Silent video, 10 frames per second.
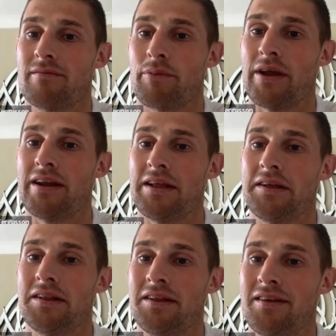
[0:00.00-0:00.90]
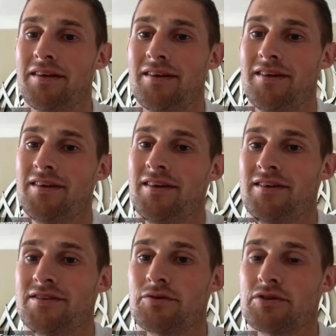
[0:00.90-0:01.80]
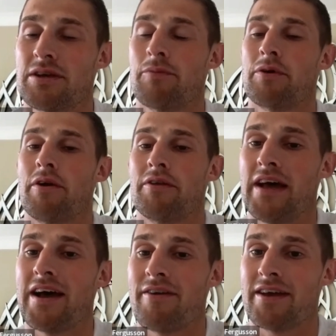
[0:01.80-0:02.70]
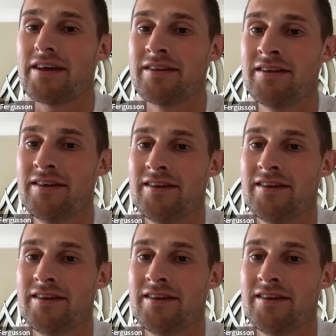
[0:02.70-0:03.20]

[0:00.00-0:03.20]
brain a little. So somewhere around that, I reckon.